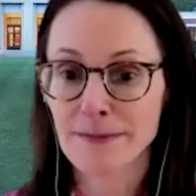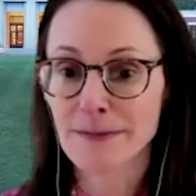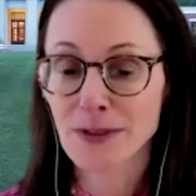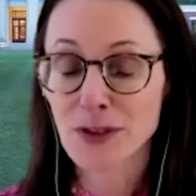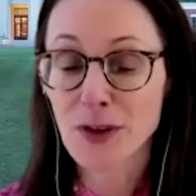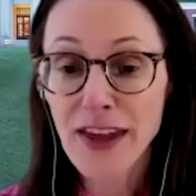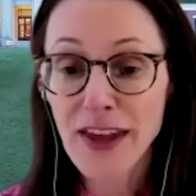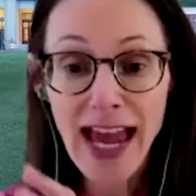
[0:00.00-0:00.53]

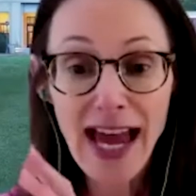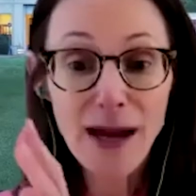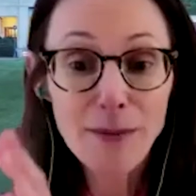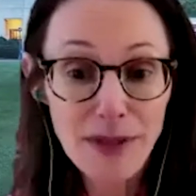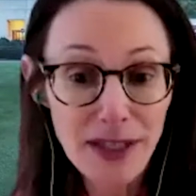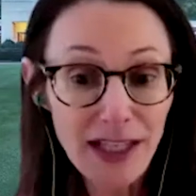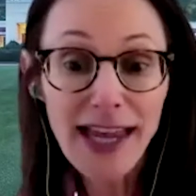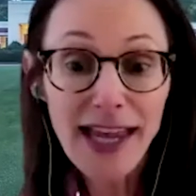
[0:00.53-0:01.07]
So the
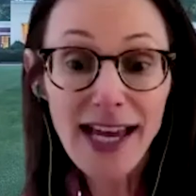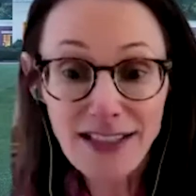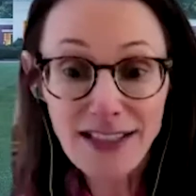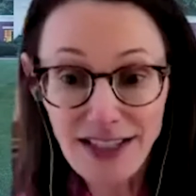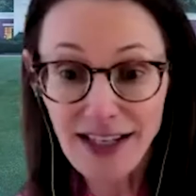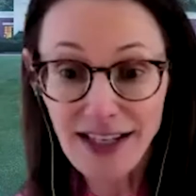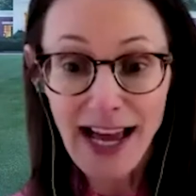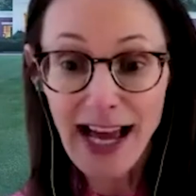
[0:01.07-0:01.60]

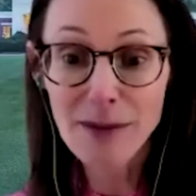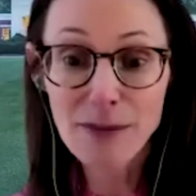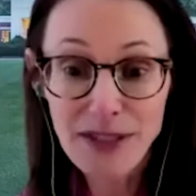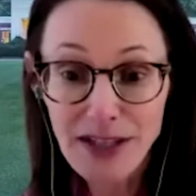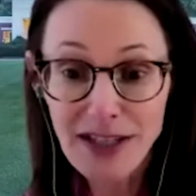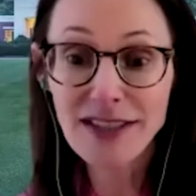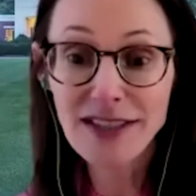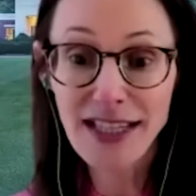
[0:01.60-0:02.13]

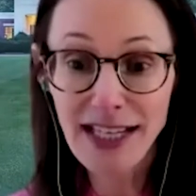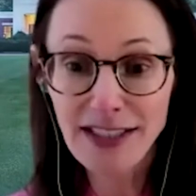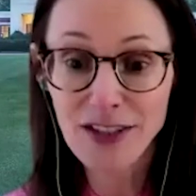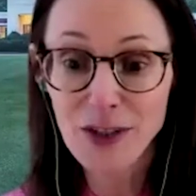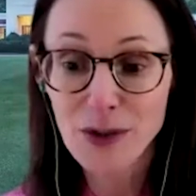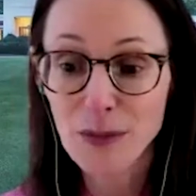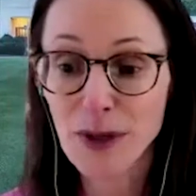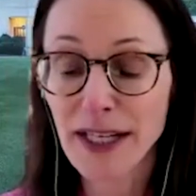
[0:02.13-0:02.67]
Amazon's Alexa
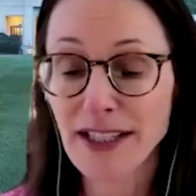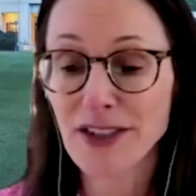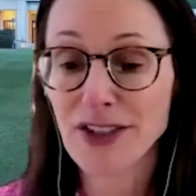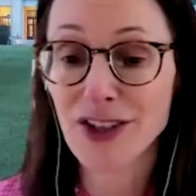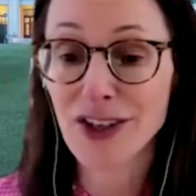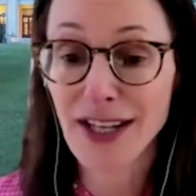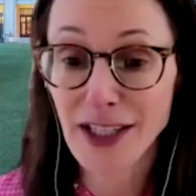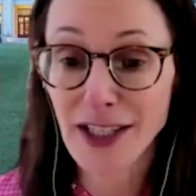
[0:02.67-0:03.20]
you bring into
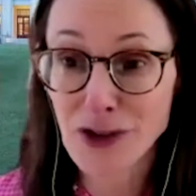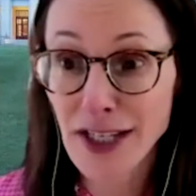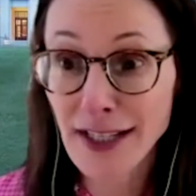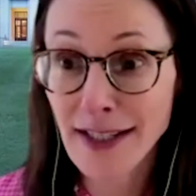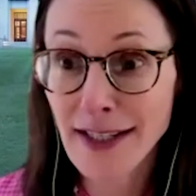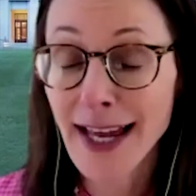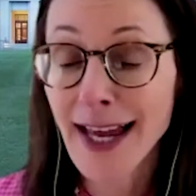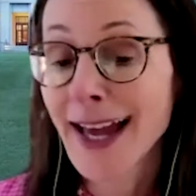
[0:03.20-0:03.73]
your
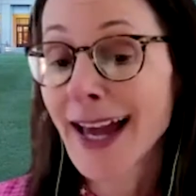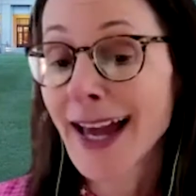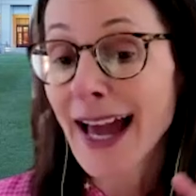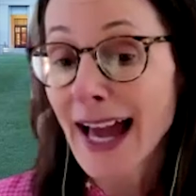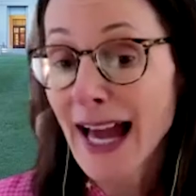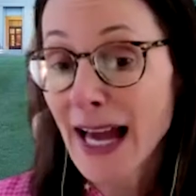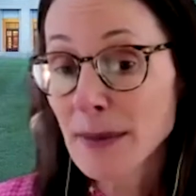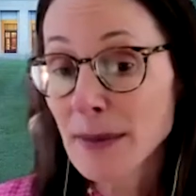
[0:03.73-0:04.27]
kitchen,
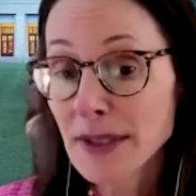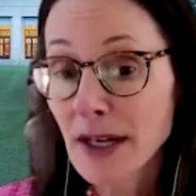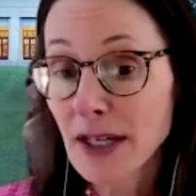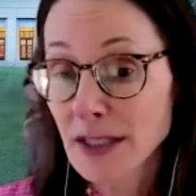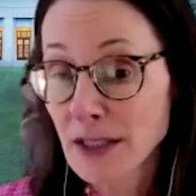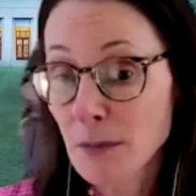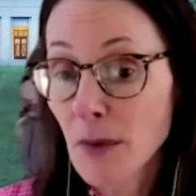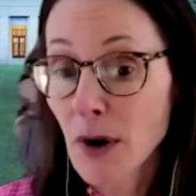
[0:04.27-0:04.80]

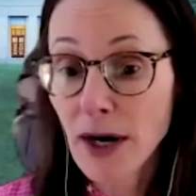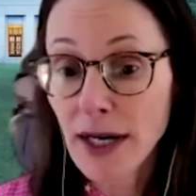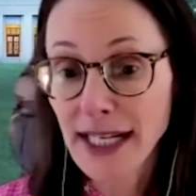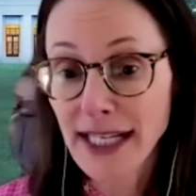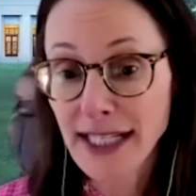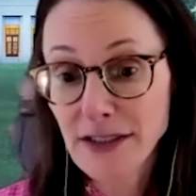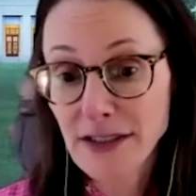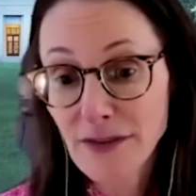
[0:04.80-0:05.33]
Amazon's
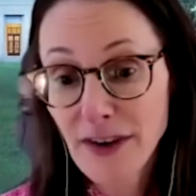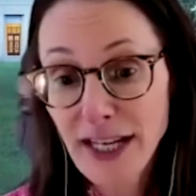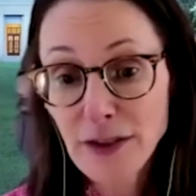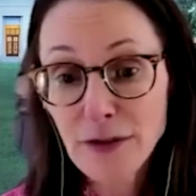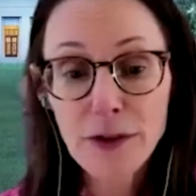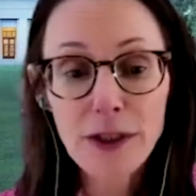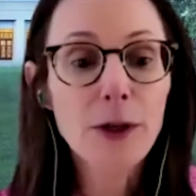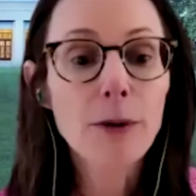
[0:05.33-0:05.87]
marketing a device
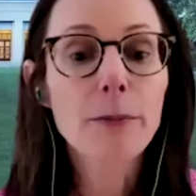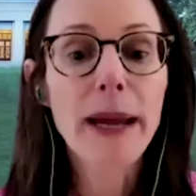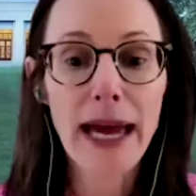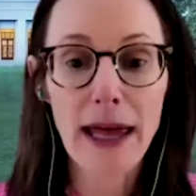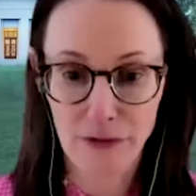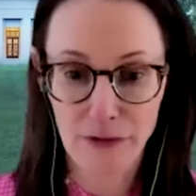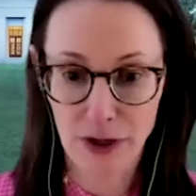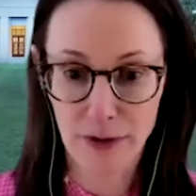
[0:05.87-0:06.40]
for your
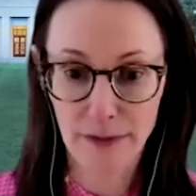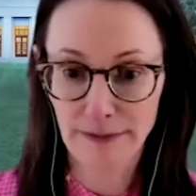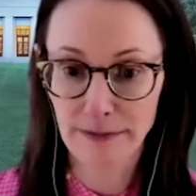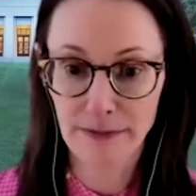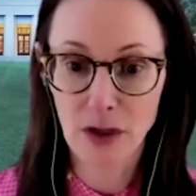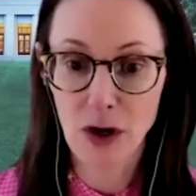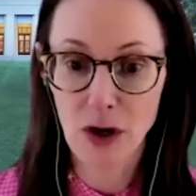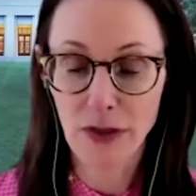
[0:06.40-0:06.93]
bathroom
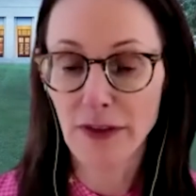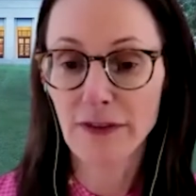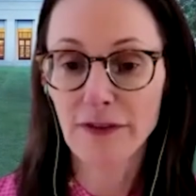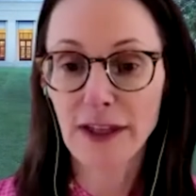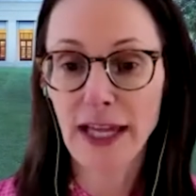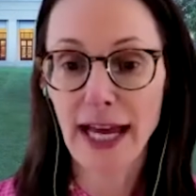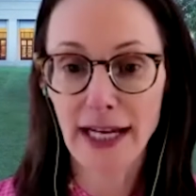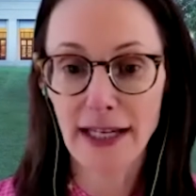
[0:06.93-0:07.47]
called the
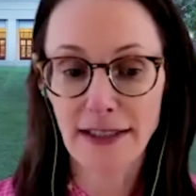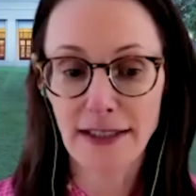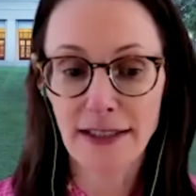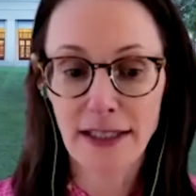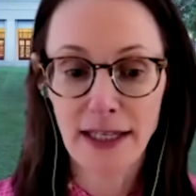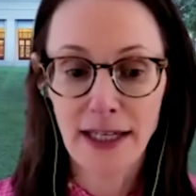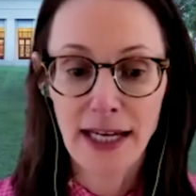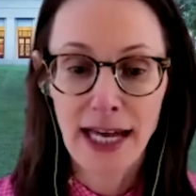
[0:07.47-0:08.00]
Flex.
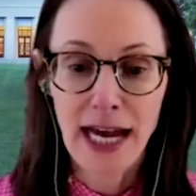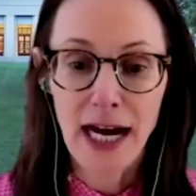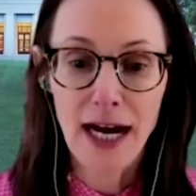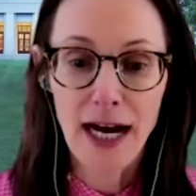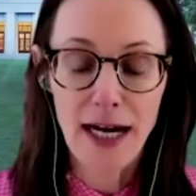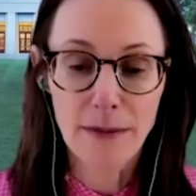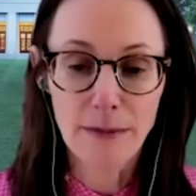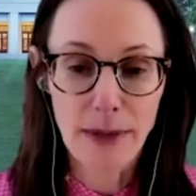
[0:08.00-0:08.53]

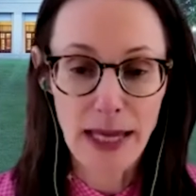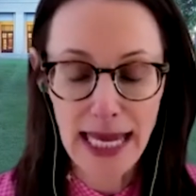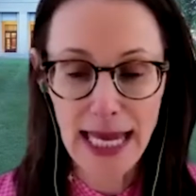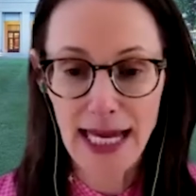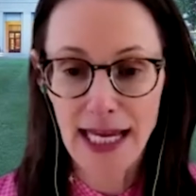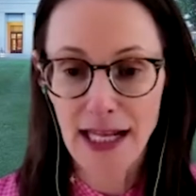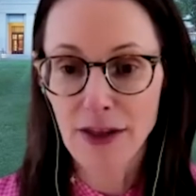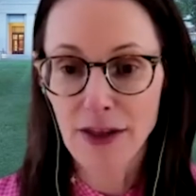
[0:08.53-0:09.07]

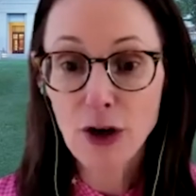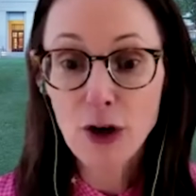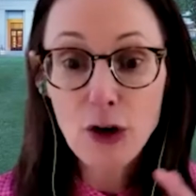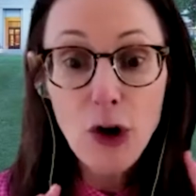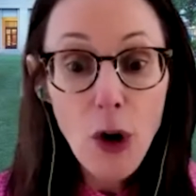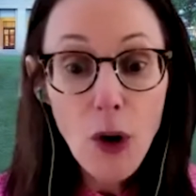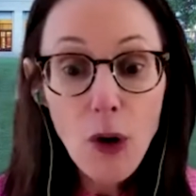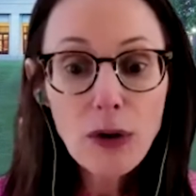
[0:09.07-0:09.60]
And the
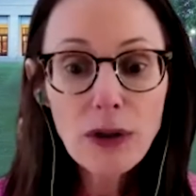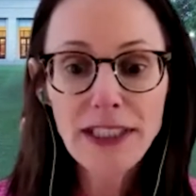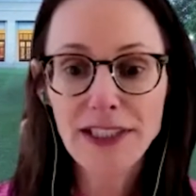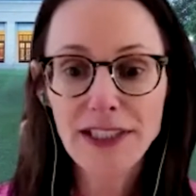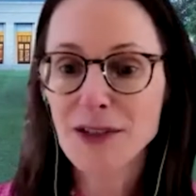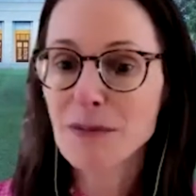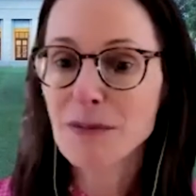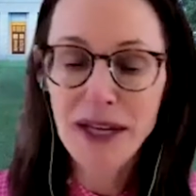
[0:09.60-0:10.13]
goal is
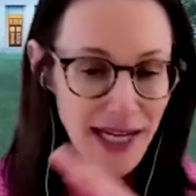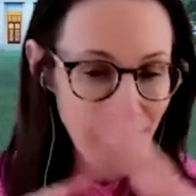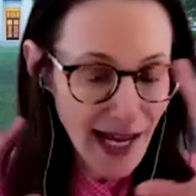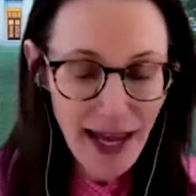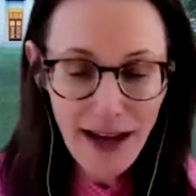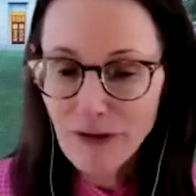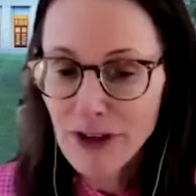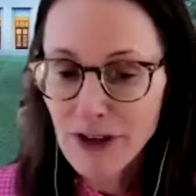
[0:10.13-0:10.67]
to be in
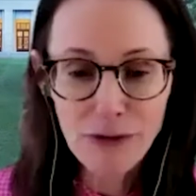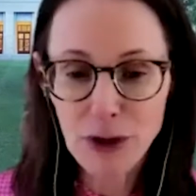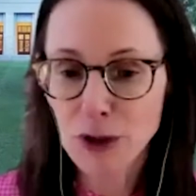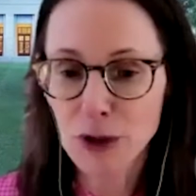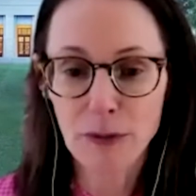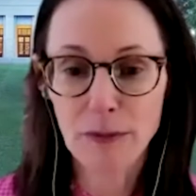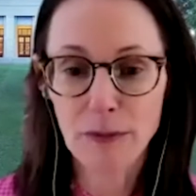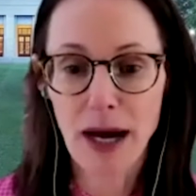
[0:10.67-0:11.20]
every
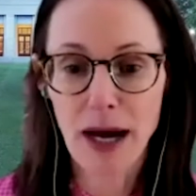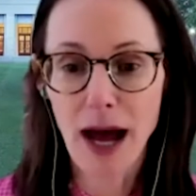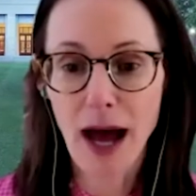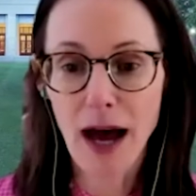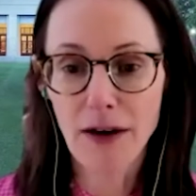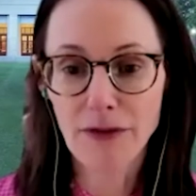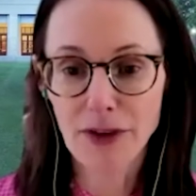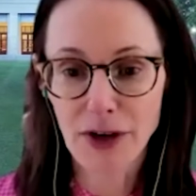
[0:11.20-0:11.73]
room
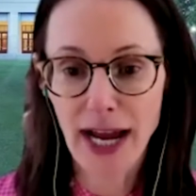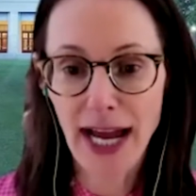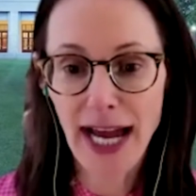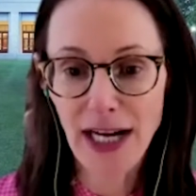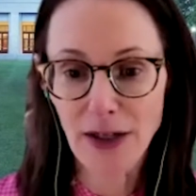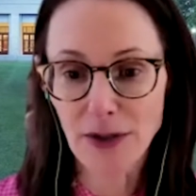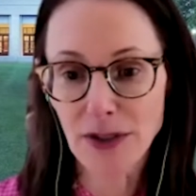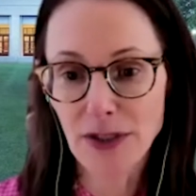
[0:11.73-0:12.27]
of your
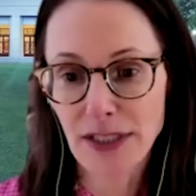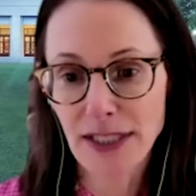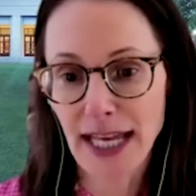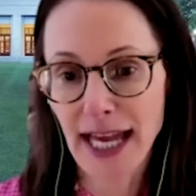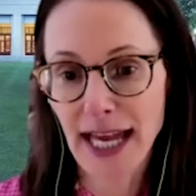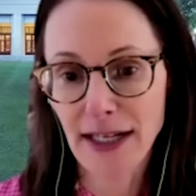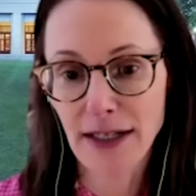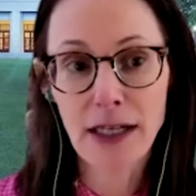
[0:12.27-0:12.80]
house.
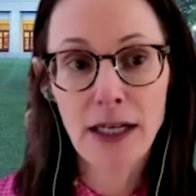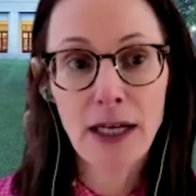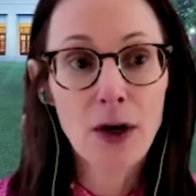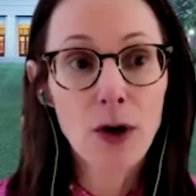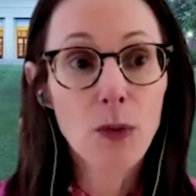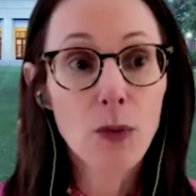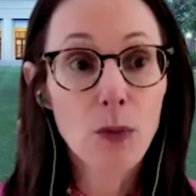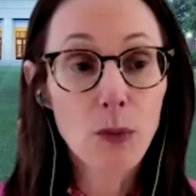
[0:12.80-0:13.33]
And
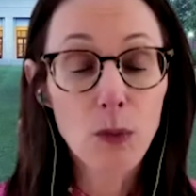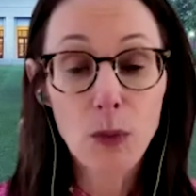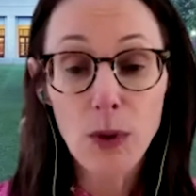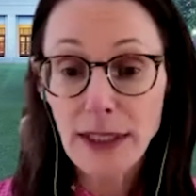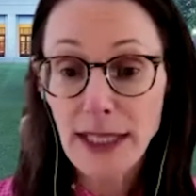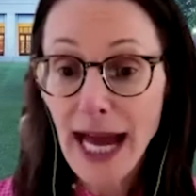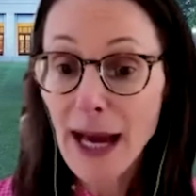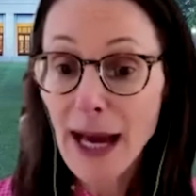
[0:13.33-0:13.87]

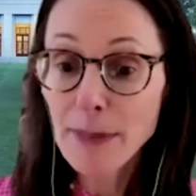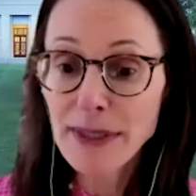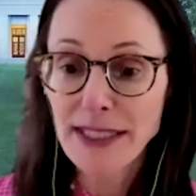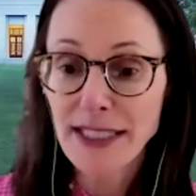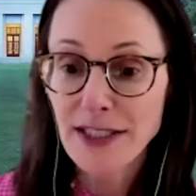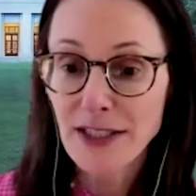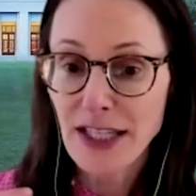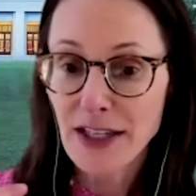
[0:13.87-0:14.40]
what happens
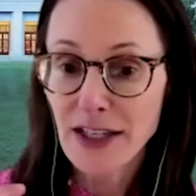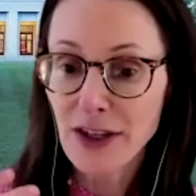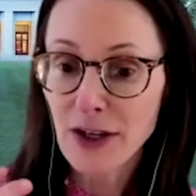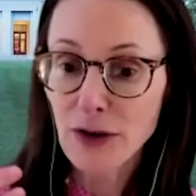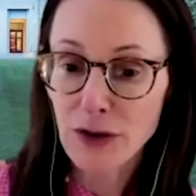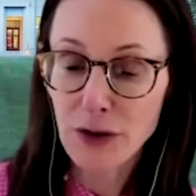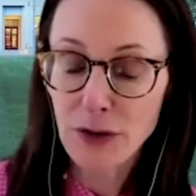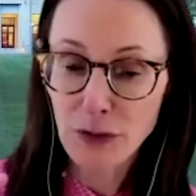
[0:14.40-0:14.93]
is
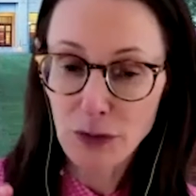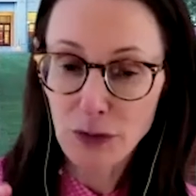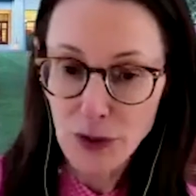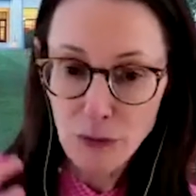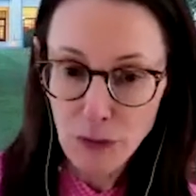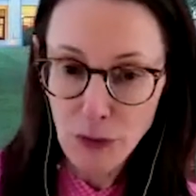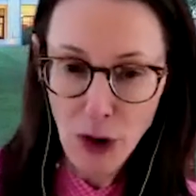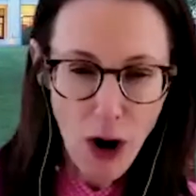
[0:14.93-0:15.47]

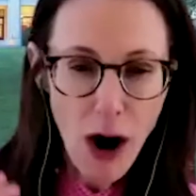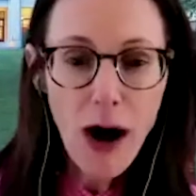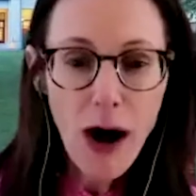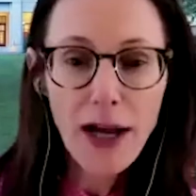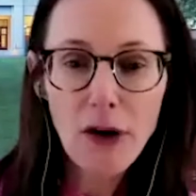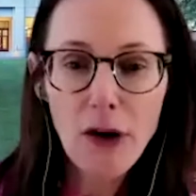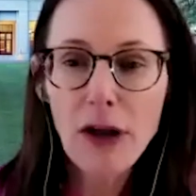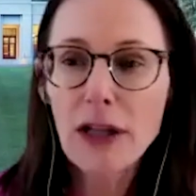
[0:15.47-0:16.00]
they're
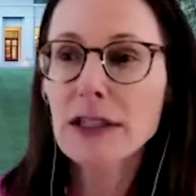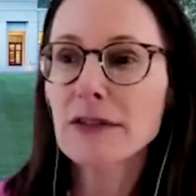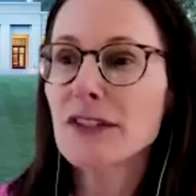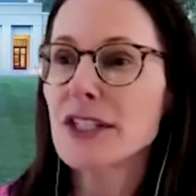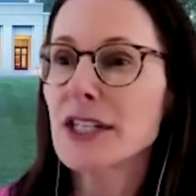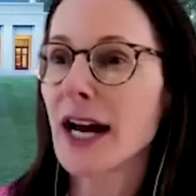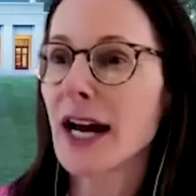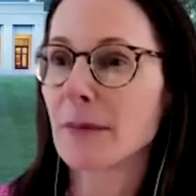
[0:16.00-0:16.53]
on all of the
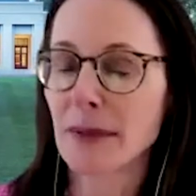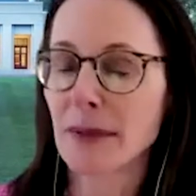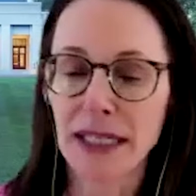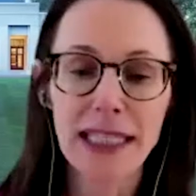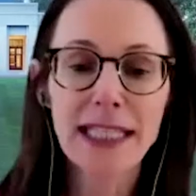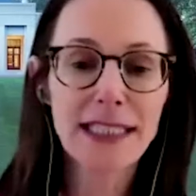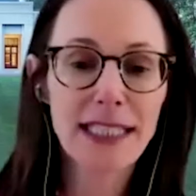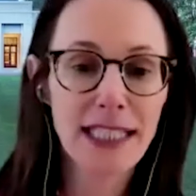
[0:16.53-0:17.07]
time and
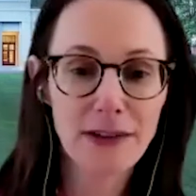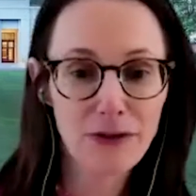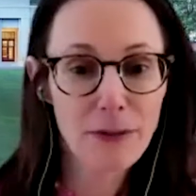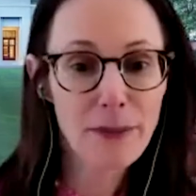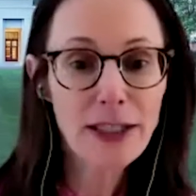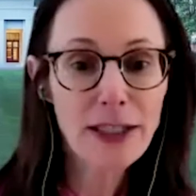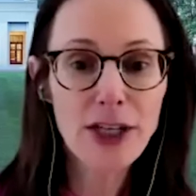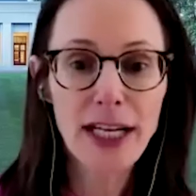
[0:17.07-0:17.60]
collecting
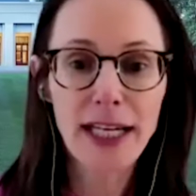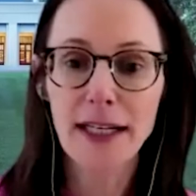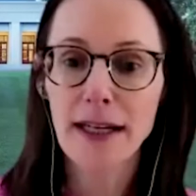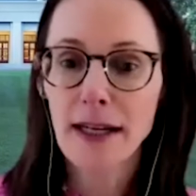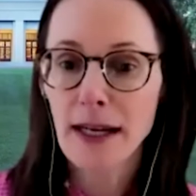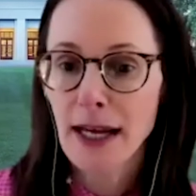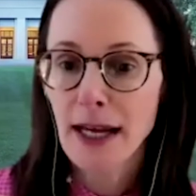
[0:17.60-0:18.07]
information.